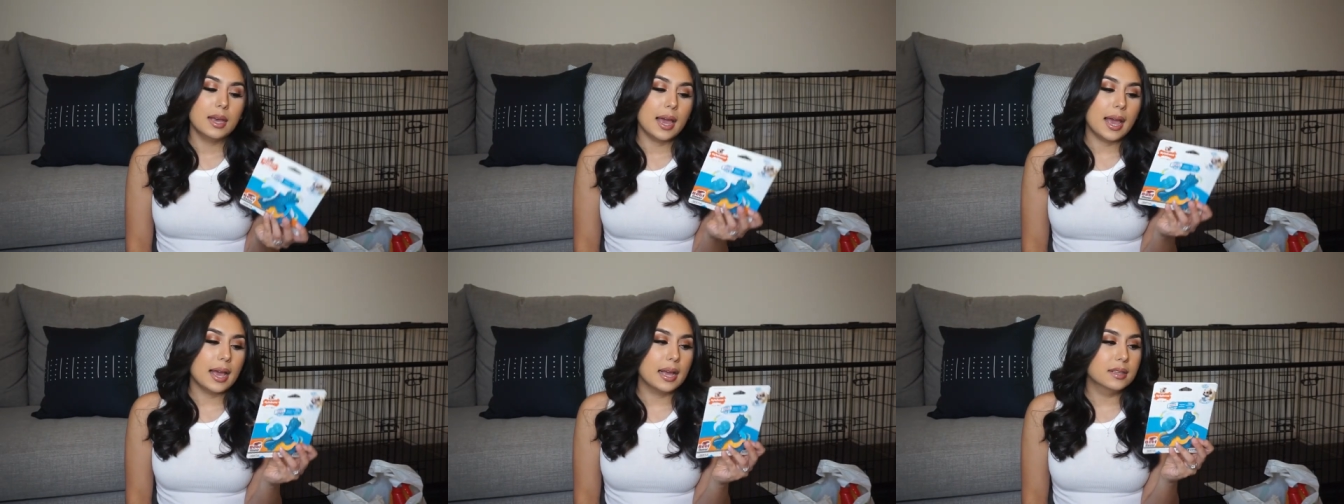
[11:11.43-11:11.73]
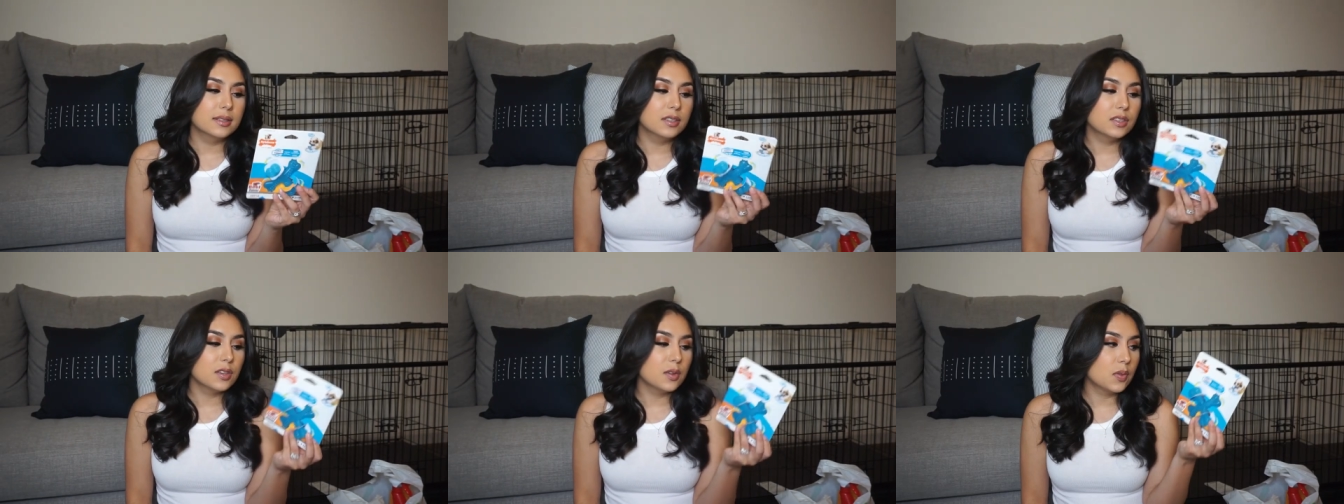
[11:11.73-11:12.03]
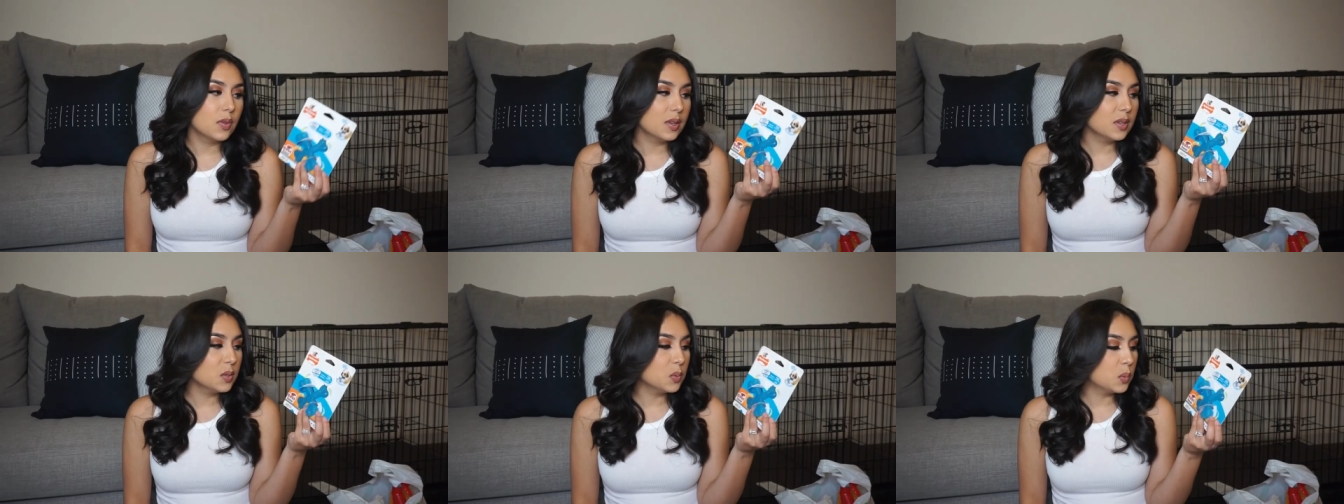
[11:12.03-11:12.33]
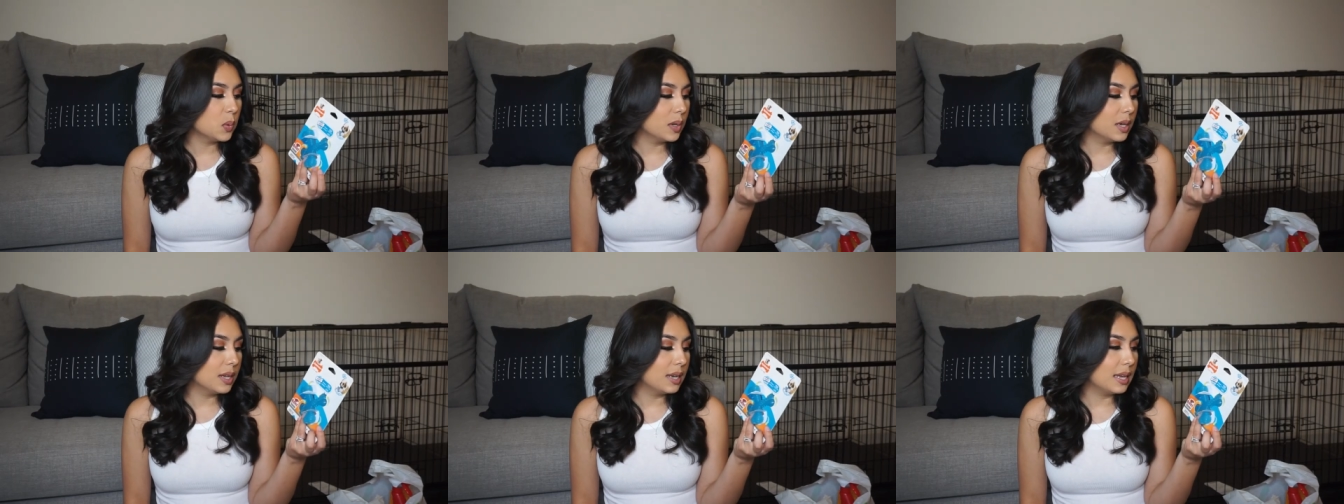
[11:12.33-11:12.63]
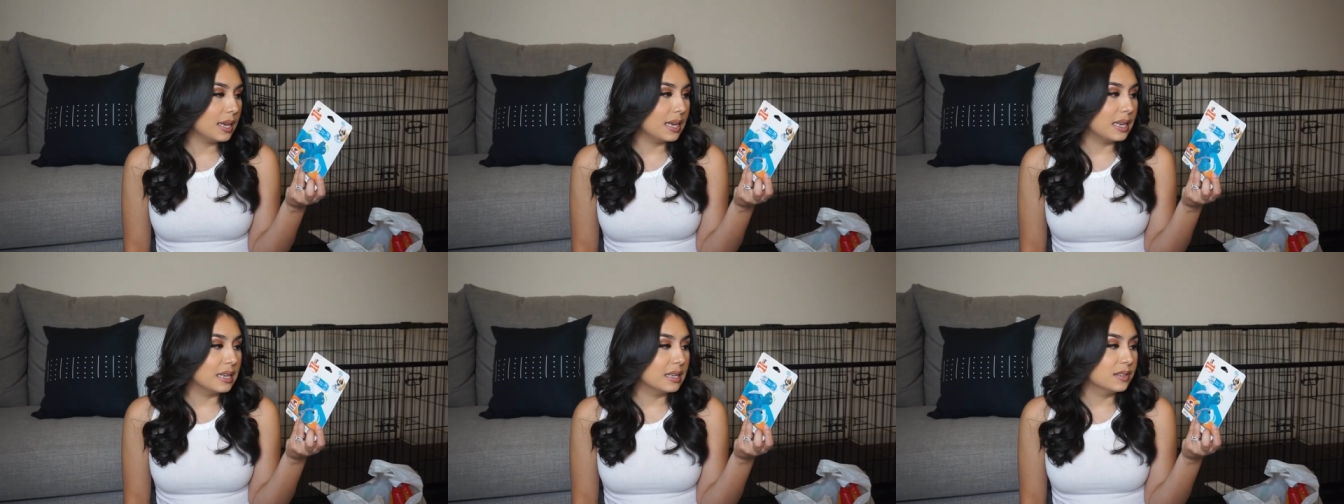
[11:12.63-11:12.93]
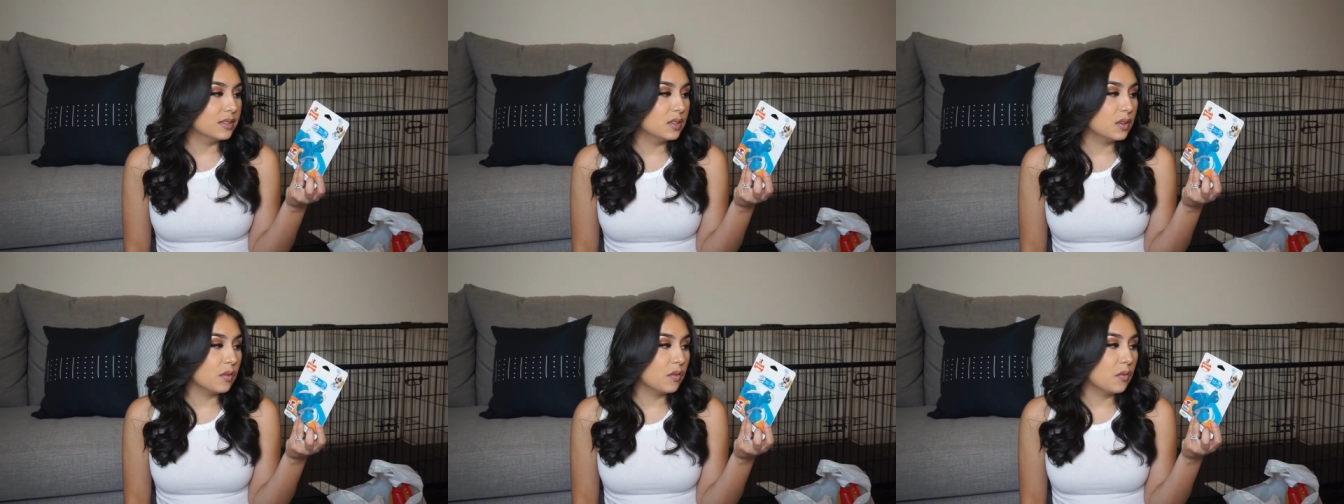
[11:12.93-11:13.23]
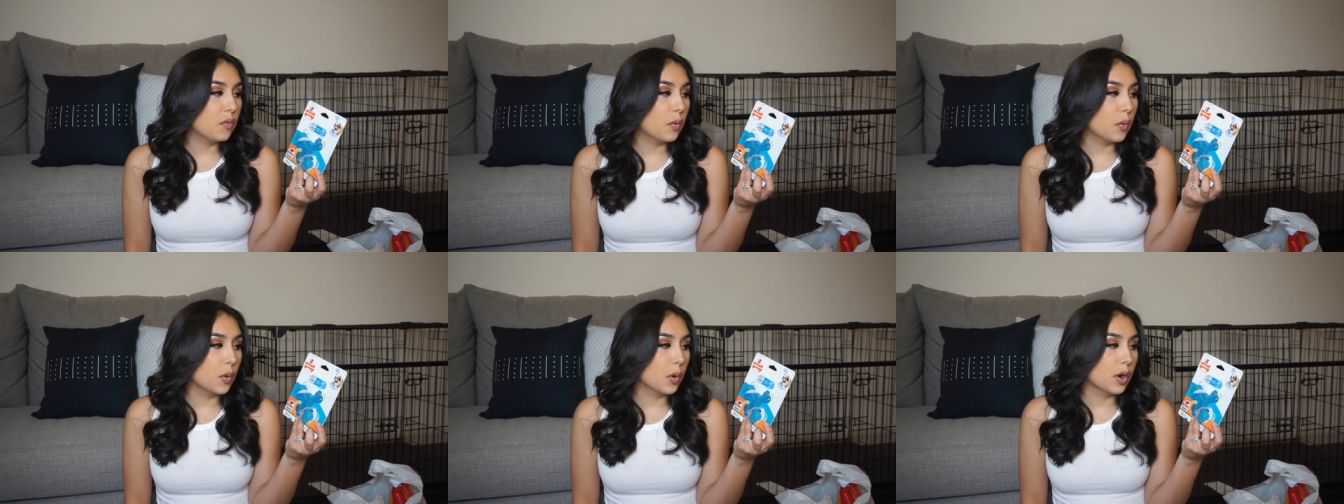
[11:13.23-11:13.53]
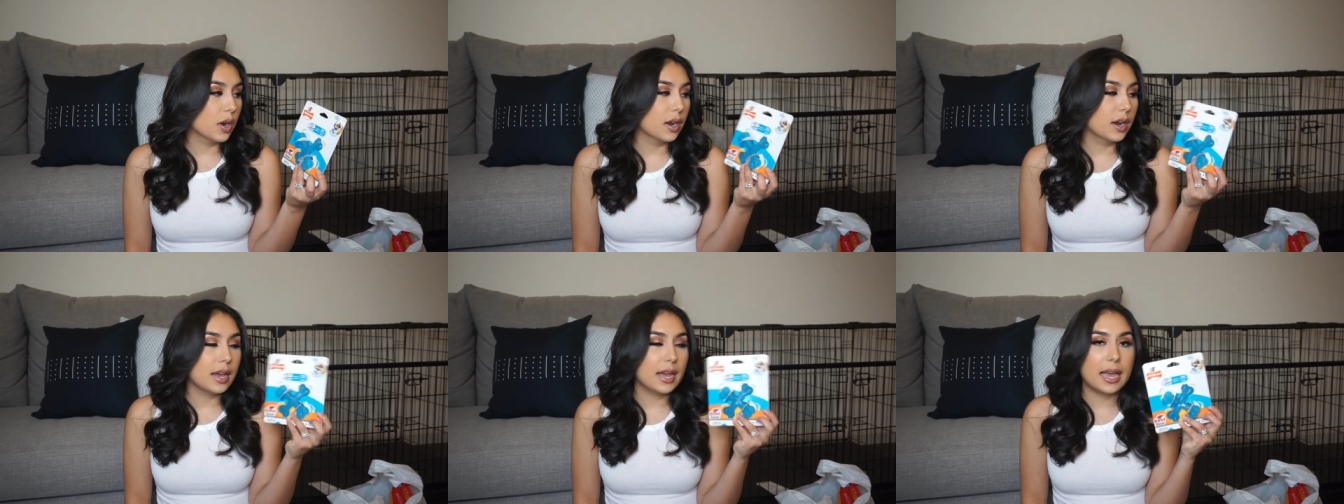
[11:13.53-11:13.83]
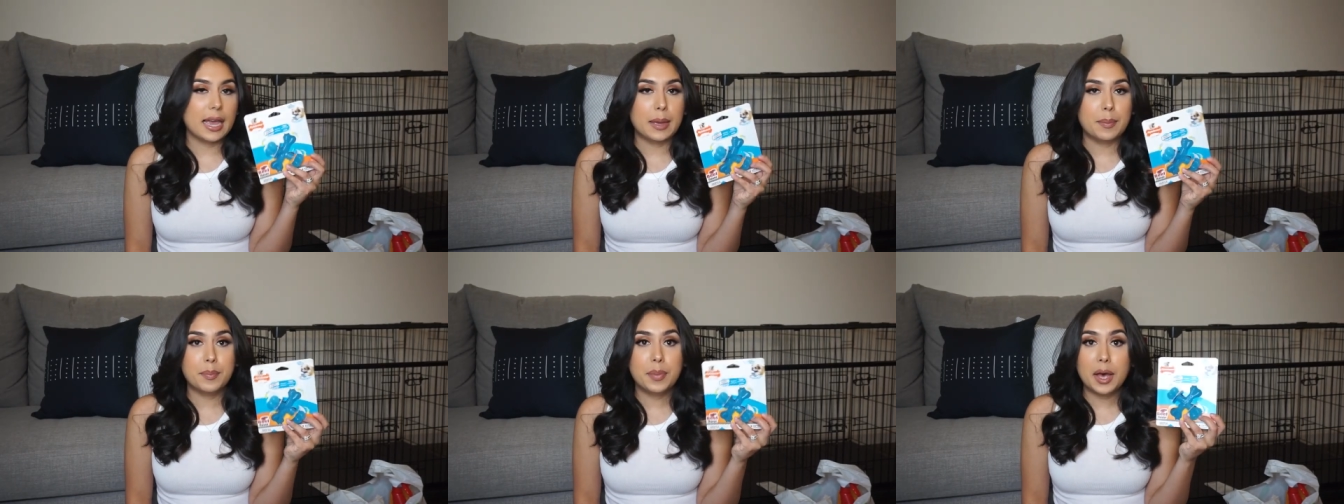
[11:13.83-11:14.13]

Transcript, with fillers: And so this one is for a